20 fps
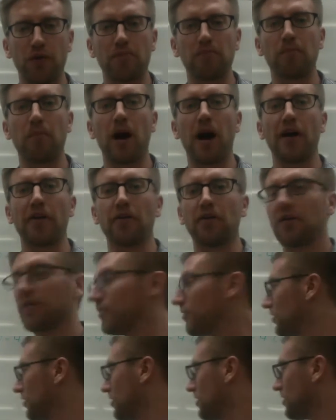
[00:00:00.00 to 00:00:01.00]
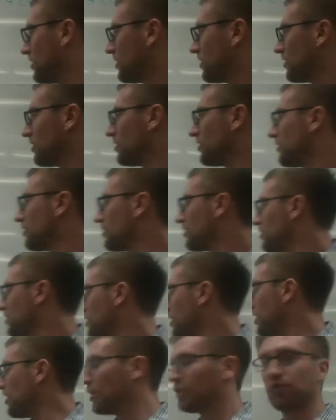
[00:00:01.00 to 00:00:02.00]
model.
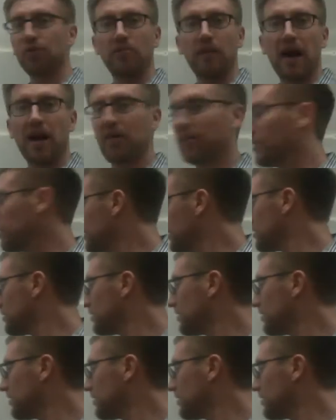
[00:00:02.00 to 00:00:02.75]
Initial amount